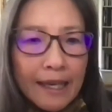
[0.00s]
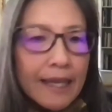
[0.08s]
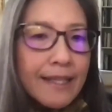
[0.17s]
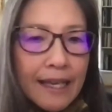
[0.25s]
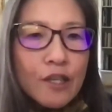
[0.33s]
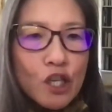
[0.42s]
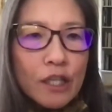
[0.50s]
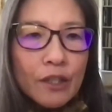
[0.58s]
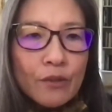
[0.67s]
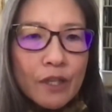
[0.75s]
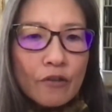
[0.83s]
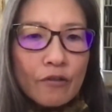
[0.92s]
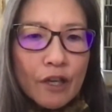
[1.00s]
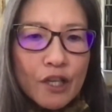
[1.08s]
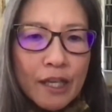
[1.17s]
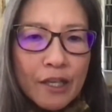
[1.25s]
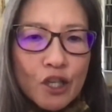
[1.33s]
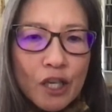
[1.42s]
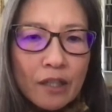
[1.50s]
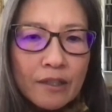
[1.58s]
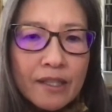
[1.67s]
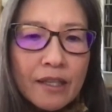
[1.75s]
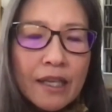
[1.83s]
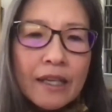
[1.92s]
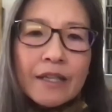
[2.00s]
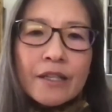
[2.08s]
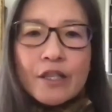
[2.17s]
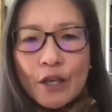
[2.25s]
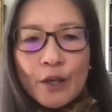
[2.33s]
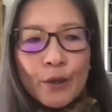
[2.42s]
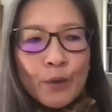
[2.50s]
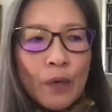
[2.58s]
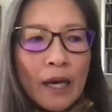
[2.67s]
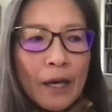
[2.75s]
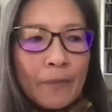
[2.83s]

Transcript: essentially using crushed eggshells. So